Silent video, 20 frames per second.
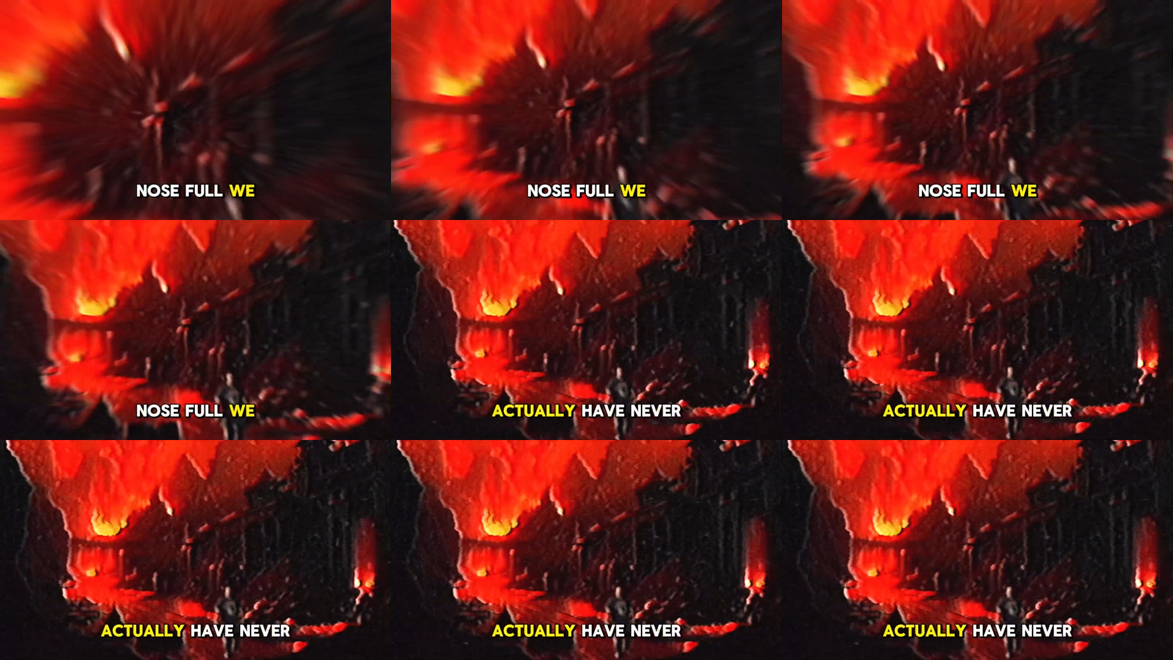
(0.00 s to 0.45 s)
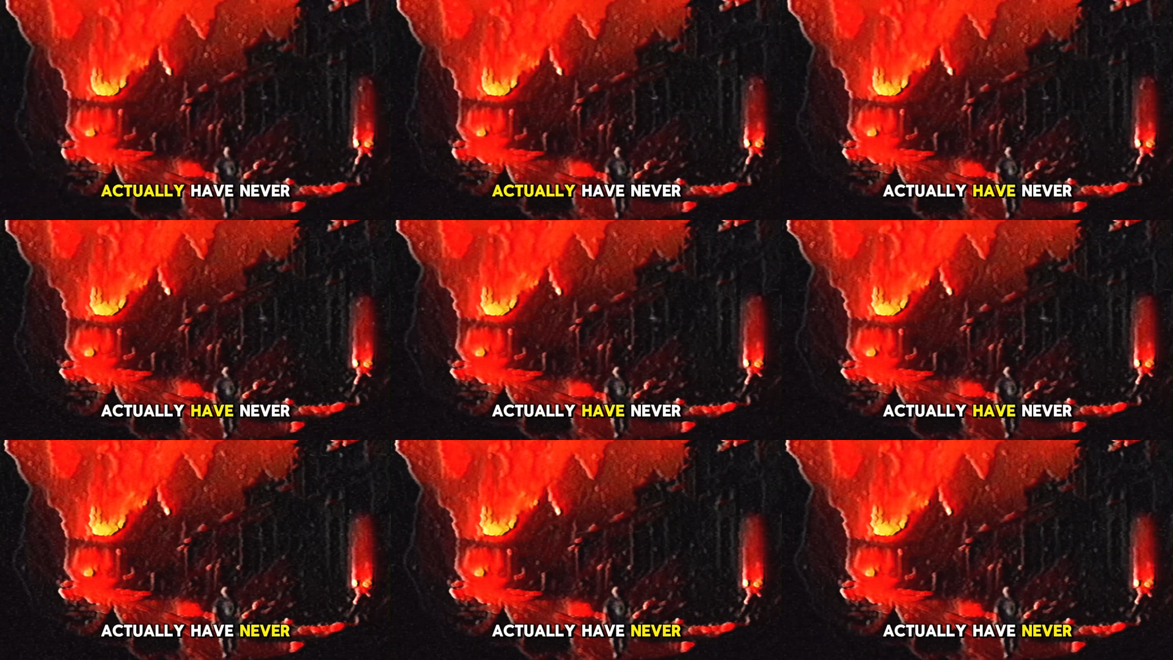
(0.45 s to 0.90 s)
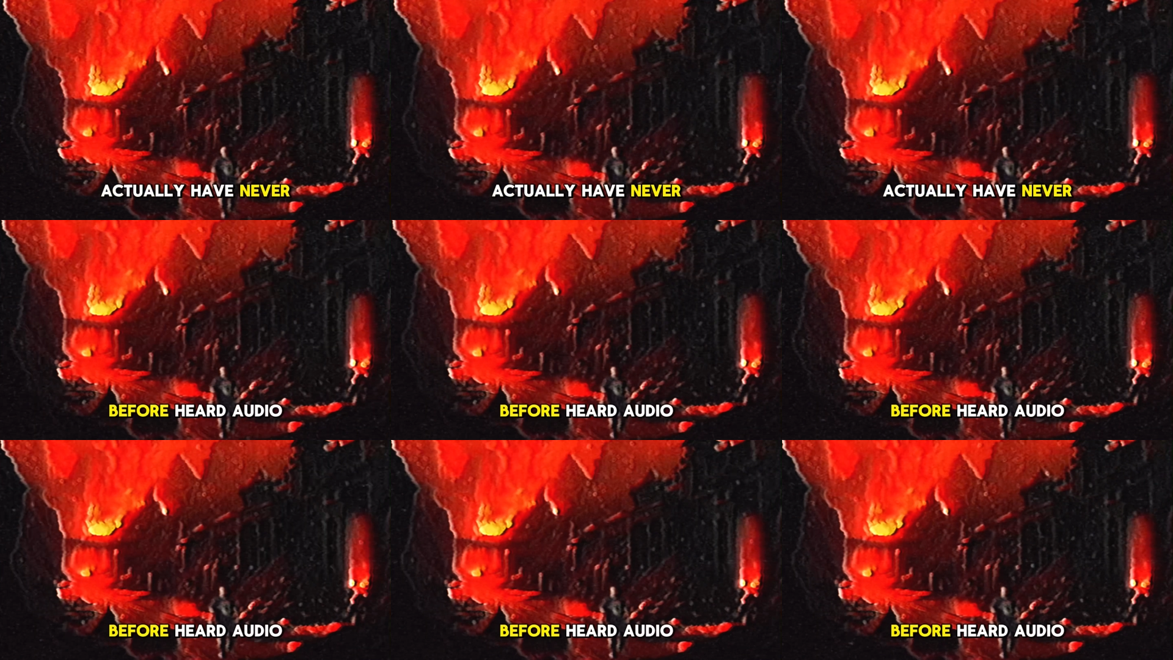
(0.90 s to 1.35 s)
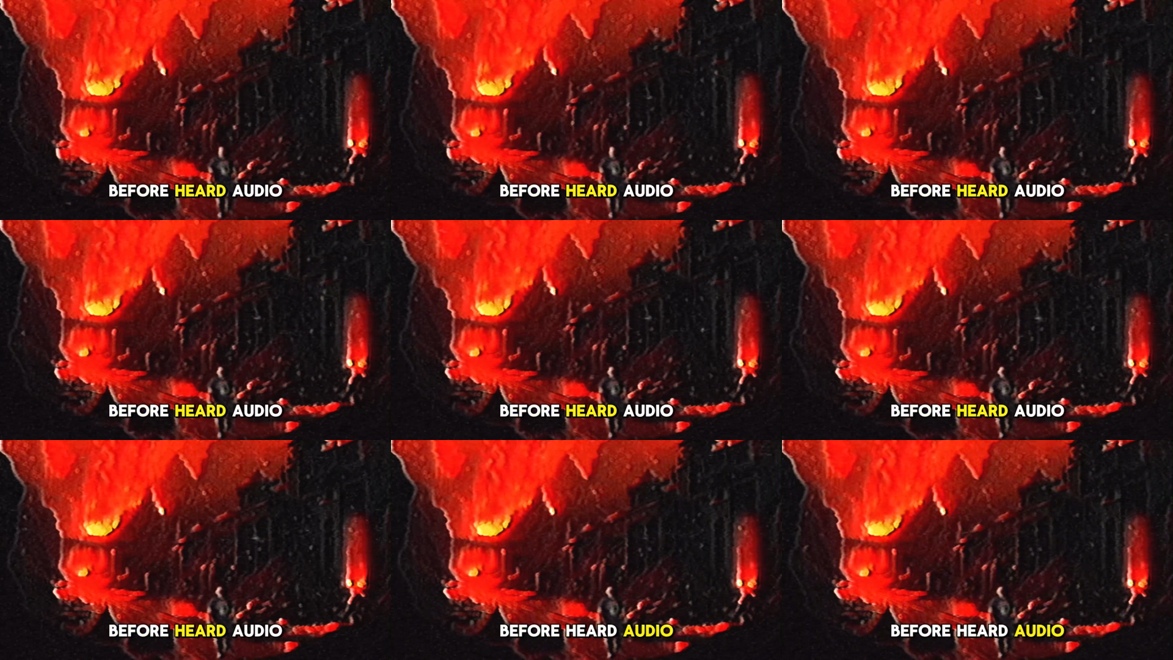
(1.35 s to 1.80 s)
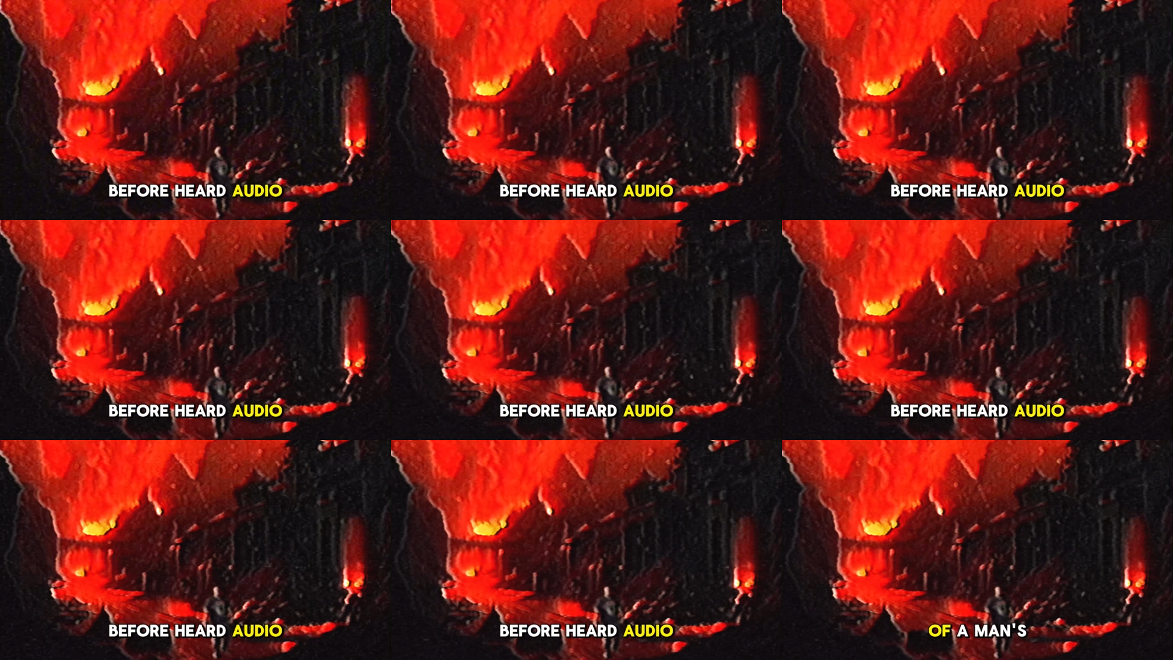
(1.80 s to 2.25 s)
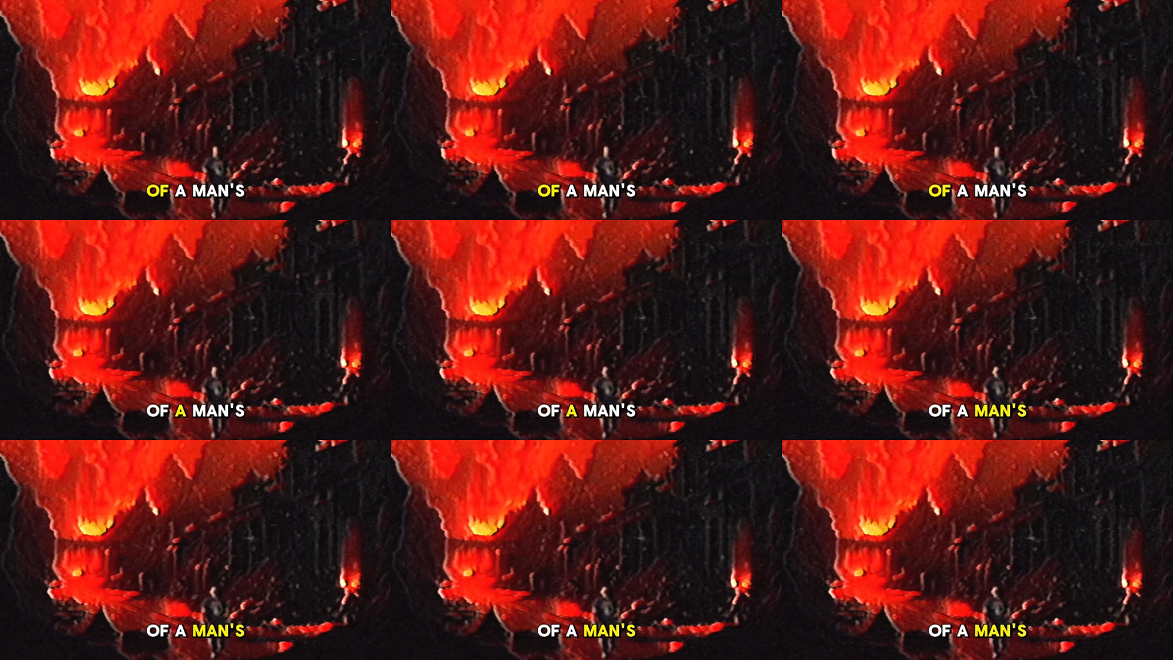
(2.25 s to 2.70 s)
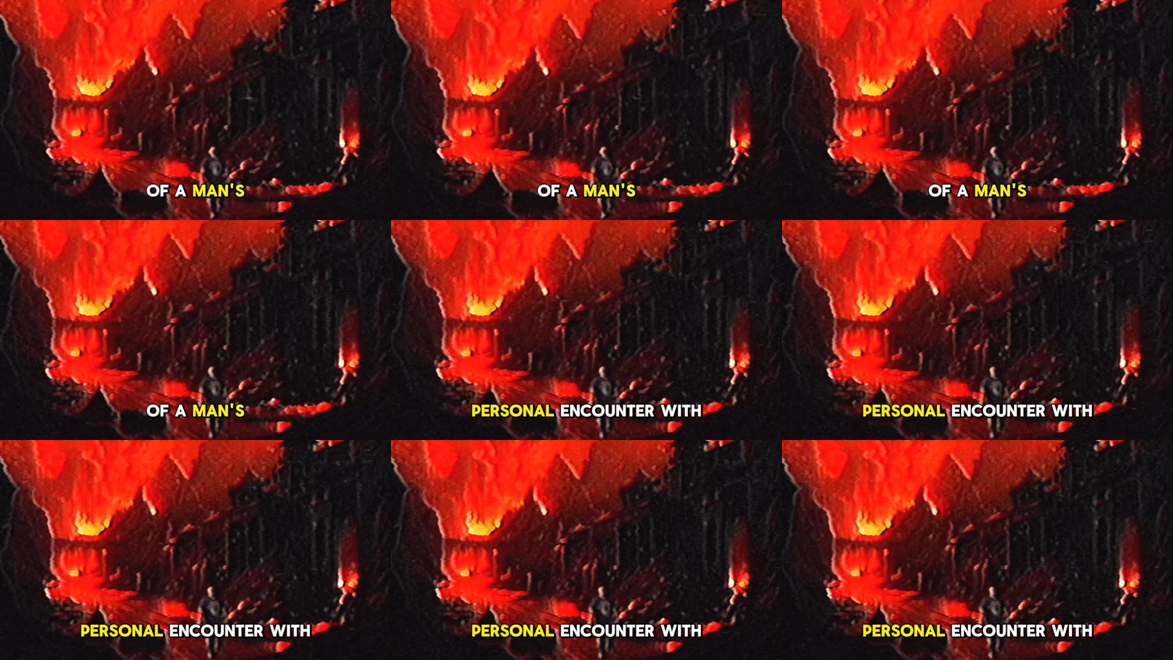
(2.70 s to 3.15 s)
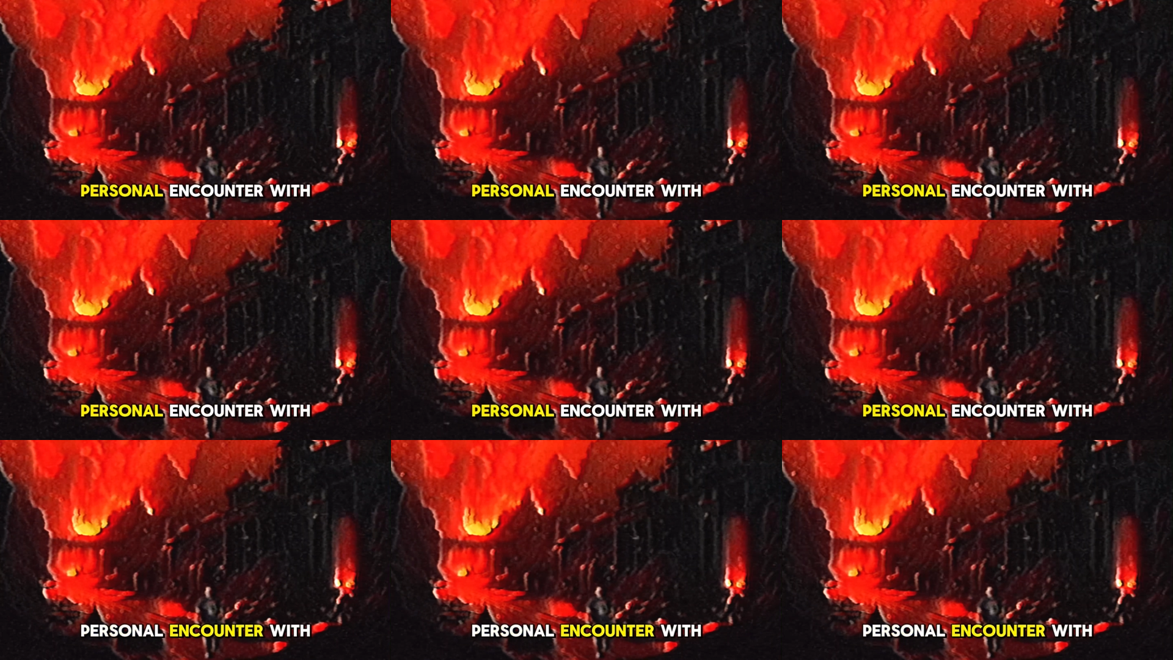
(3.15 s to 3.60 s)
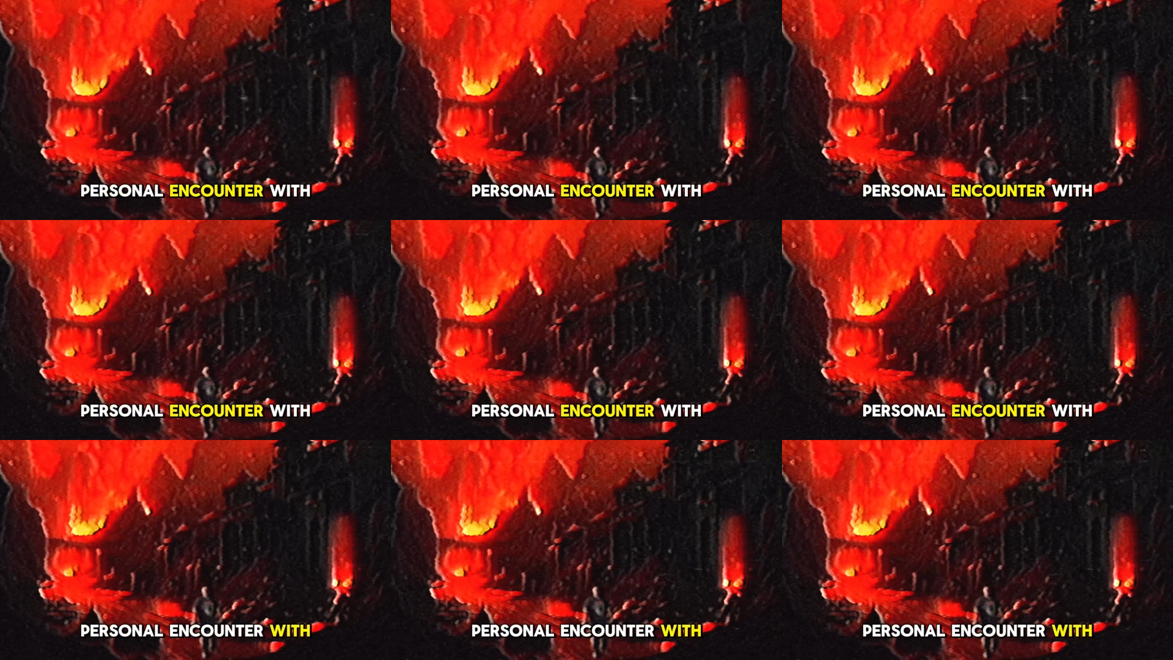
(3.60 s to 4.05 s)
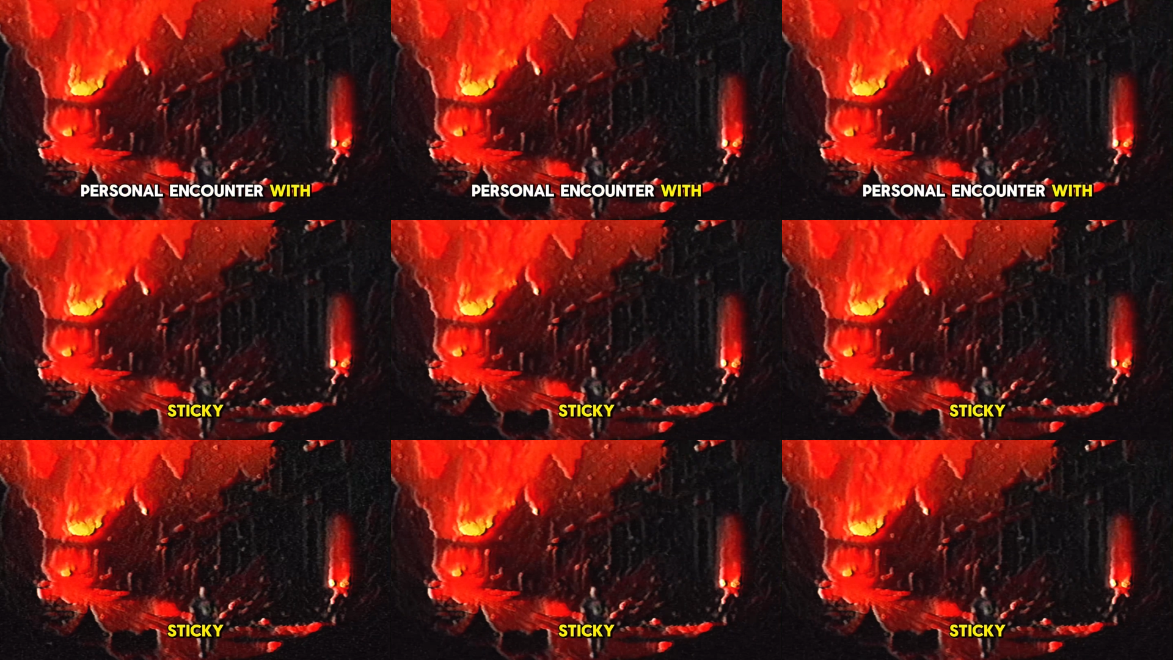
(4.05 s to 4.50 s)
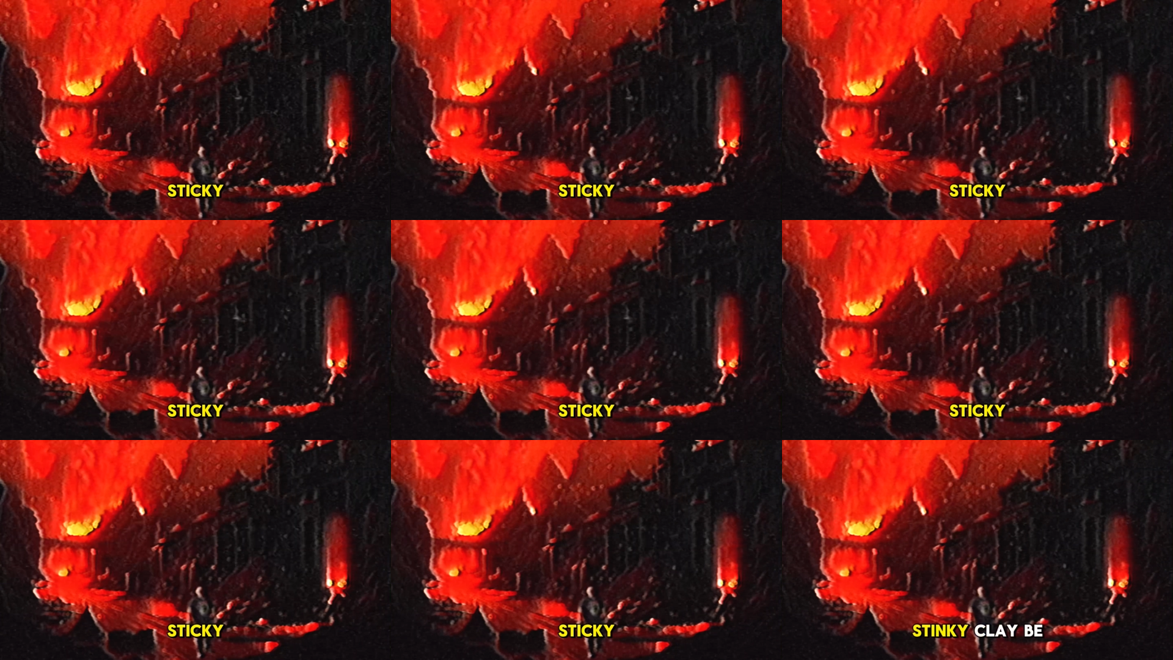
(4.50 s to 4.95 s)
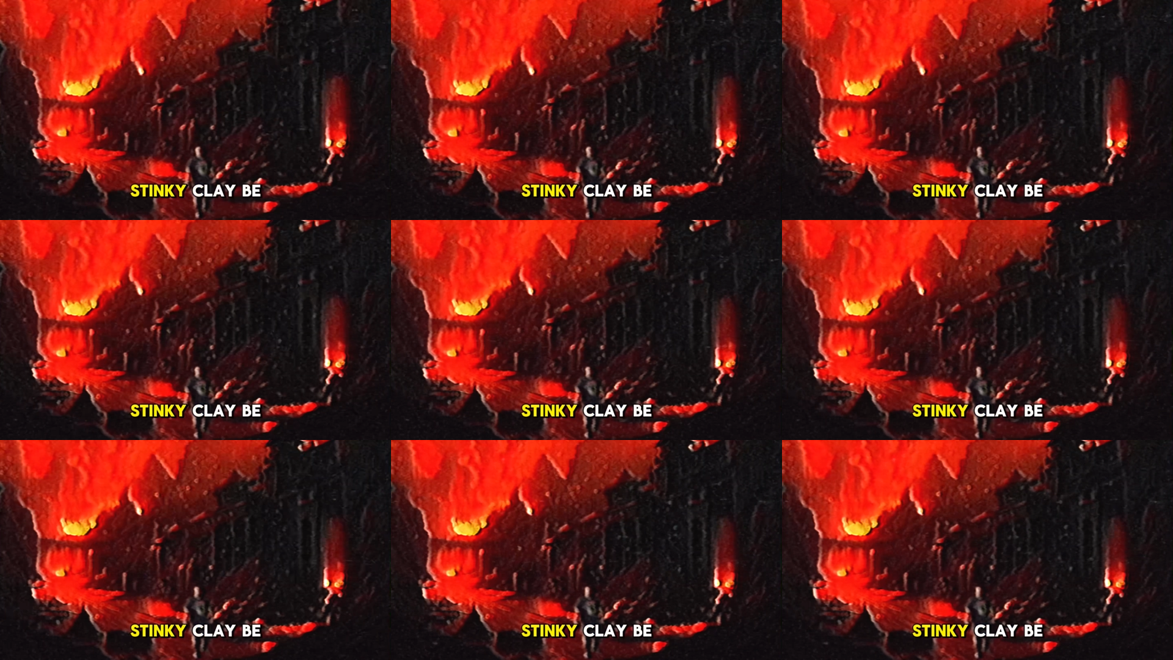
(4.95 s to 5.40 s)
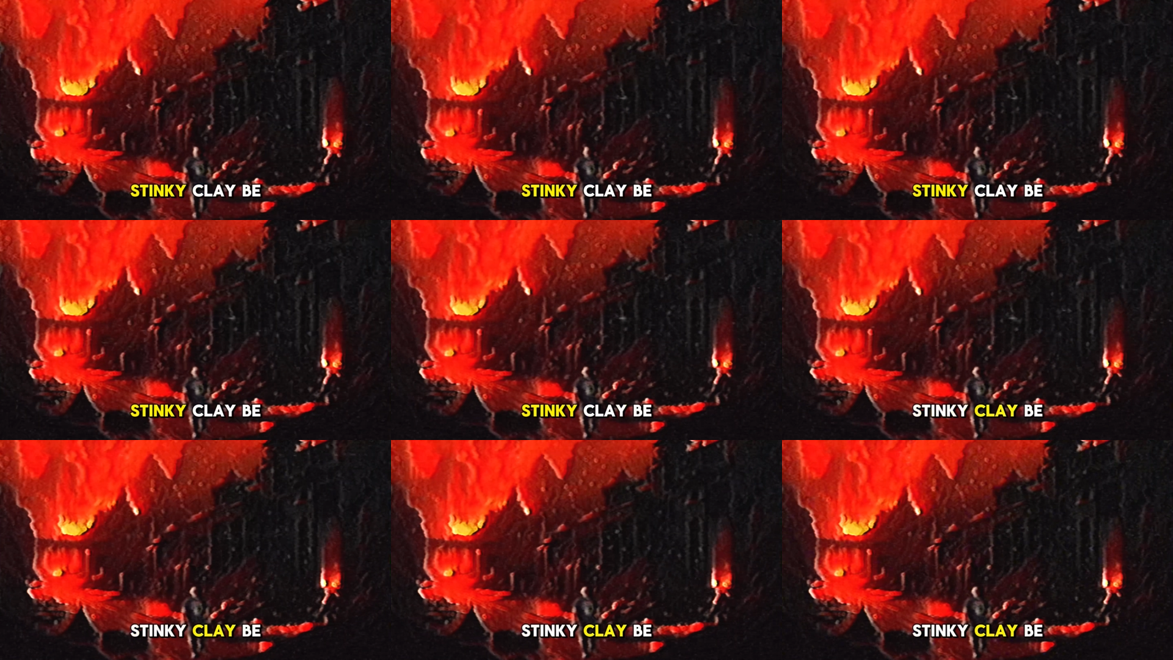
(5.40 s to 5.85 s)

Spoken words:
Nobody's mouth can be seen.